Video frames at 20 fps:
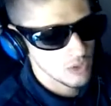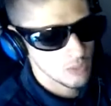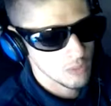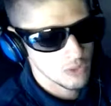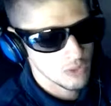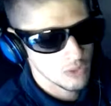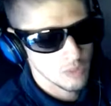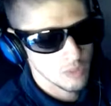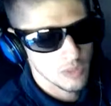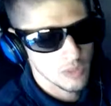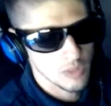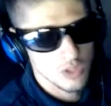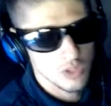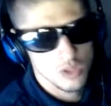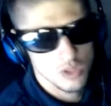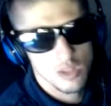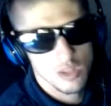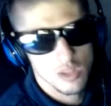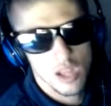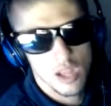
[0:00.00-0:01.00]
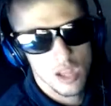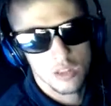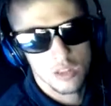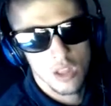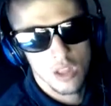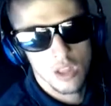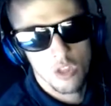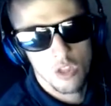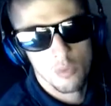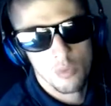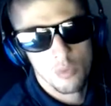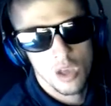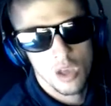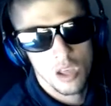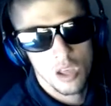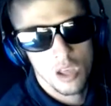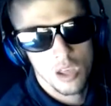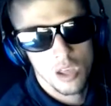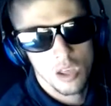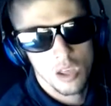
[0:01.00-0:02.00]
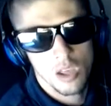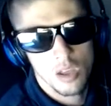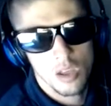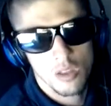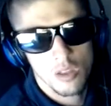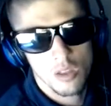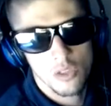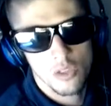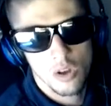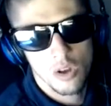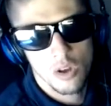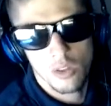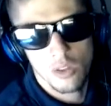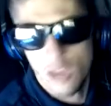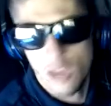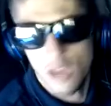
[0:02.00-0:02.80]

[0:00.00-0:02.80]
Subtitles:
the punch on that. That is my thought on that.